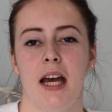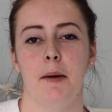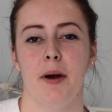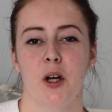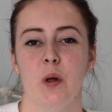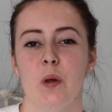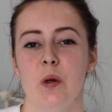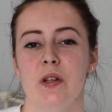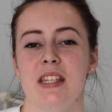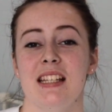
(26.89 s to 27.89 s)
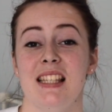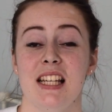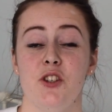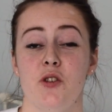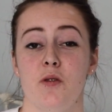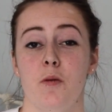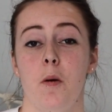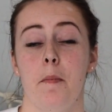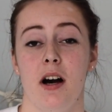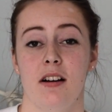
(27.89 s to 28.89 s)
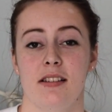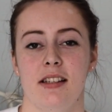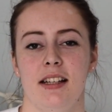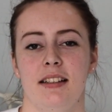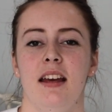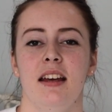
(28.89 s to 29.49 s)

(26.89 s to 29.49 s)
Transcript: and my course is digital marketing.